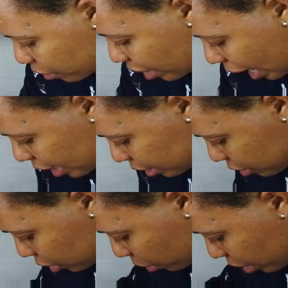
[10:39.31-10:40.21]
So
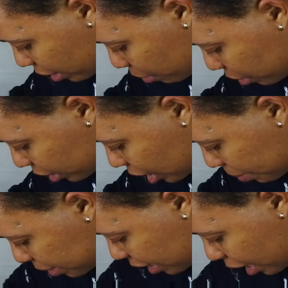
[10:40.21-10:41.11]
with
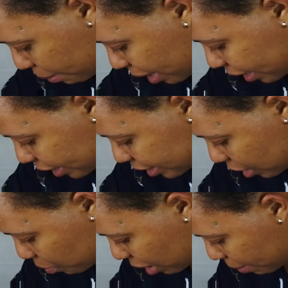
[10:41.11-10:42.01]
keeping that in mind, I
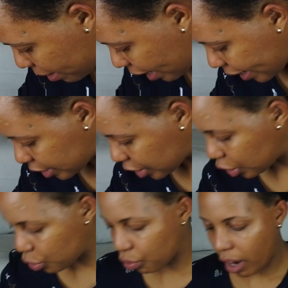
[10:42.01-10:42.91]
said maybe I
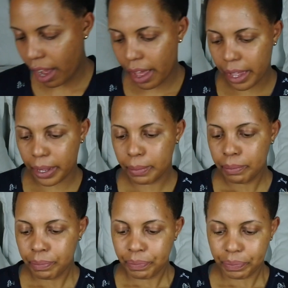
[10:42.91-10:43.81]
should try
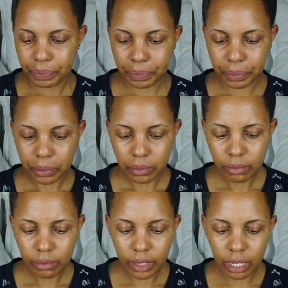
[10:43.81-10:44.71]

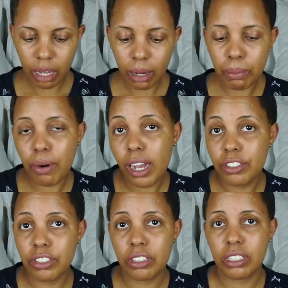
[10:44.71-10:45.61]

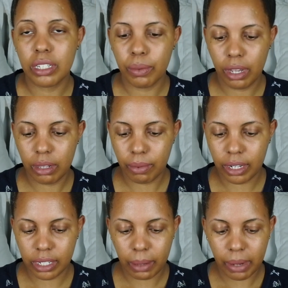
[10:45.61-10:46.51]
bronzers to see what other
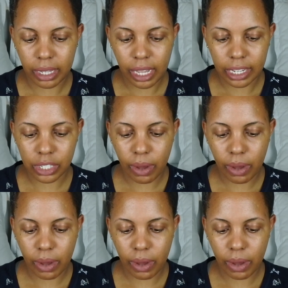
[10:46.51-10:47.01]
bronzer I might like.